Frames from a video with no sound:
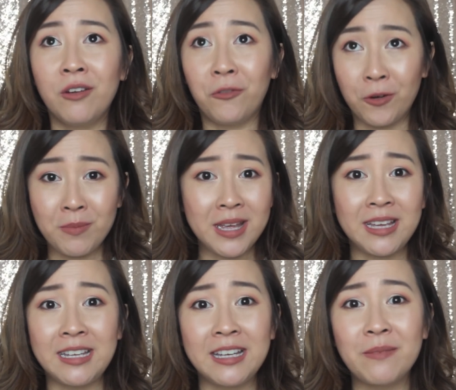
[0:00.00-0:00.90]
For
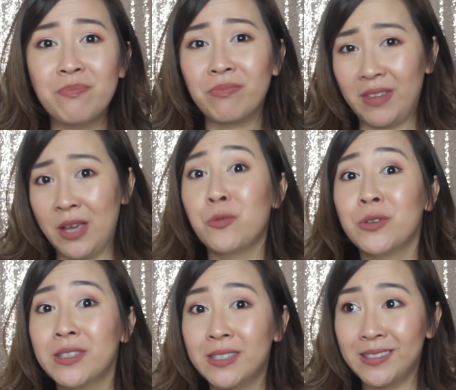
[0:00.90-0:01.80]
me, it
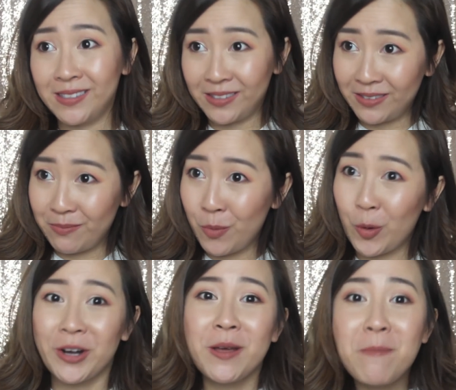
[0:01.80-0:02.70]
was
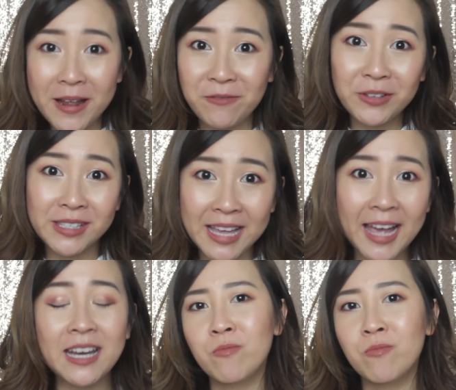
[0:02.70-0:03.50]
more the painful side.